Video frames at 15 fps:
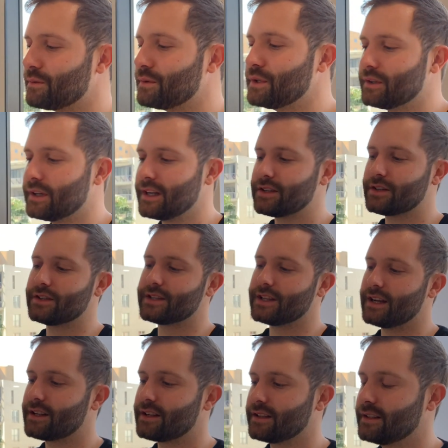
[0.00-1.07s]
for you, right? Because
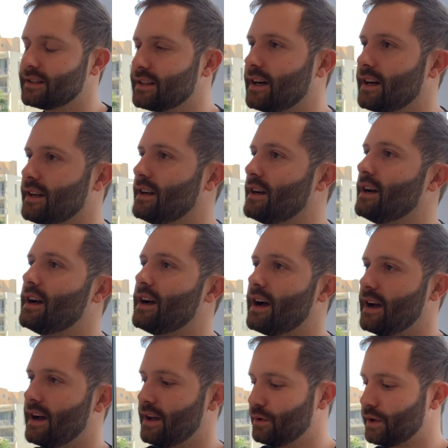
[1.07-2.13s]
like,
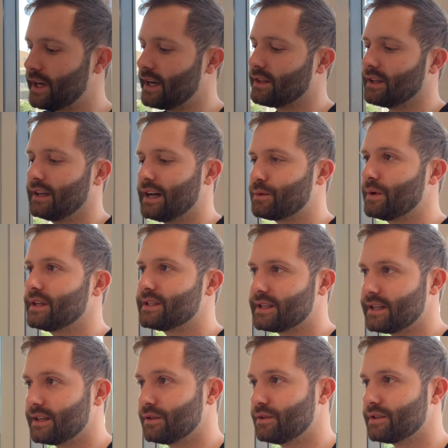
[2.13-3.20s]
I'm looking at the lightweight
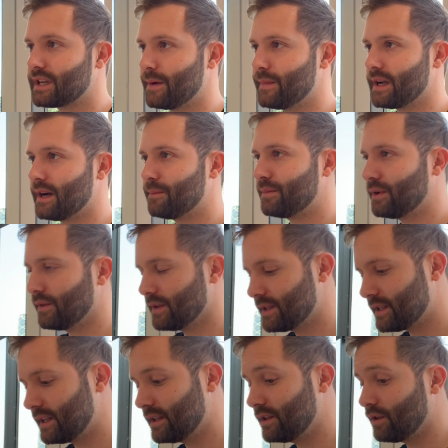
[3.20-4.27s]
scene and who's coming up on the
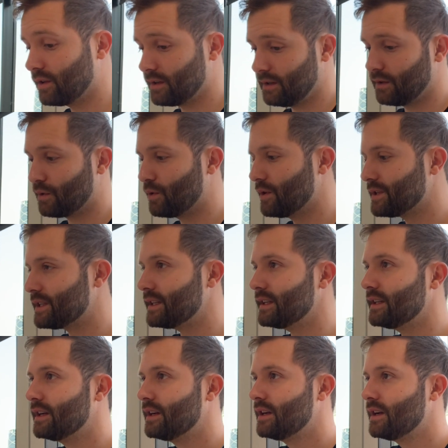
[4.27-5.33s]
scene. You got
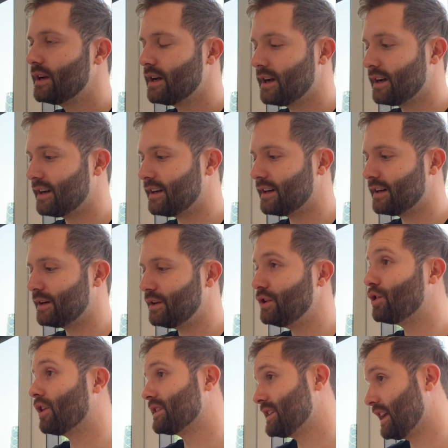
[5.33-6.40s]
Nkosi, you
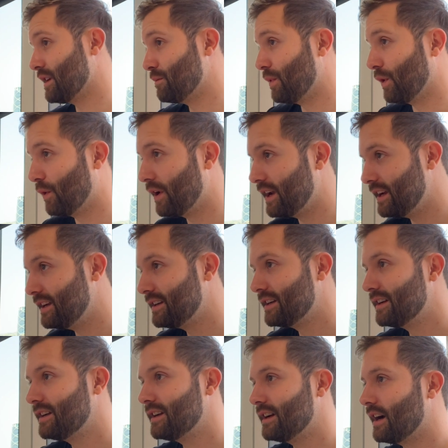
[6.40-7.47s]
got Talent Baloyi.
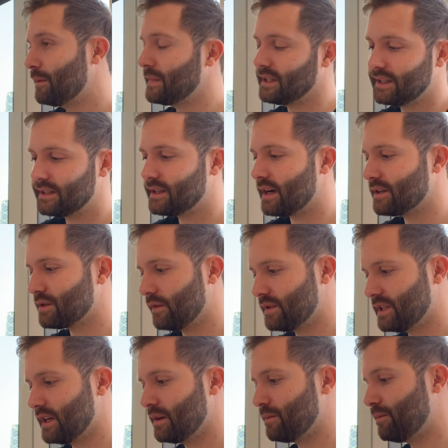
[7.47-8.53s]
I mean, these guys
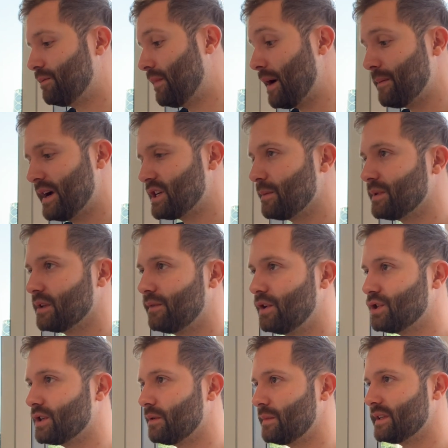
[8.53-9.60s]
obviously might match up in the
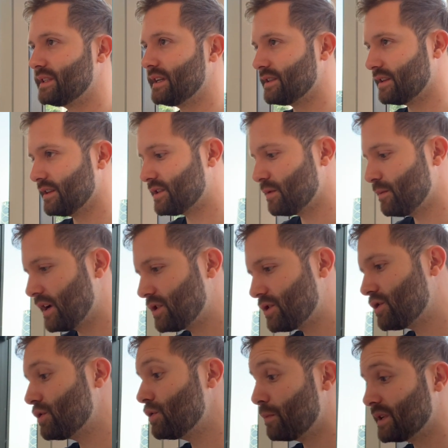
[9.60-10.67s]
future. It'd be senseless to match
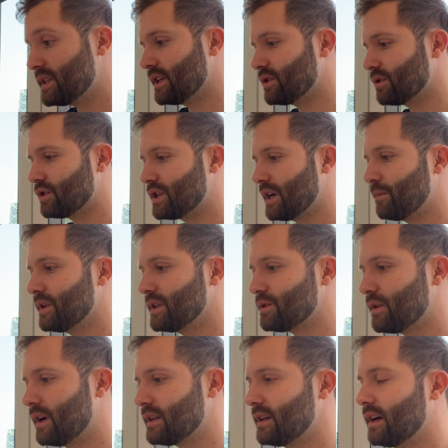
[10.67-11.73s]
two potential champions
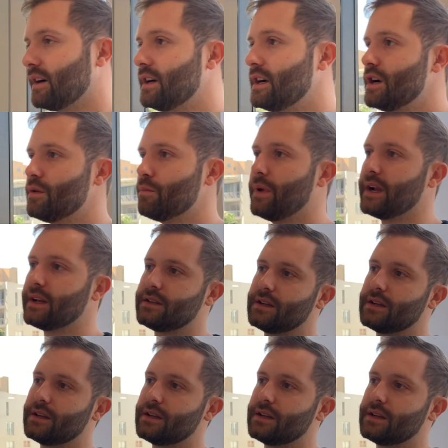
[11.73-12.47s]
right now. But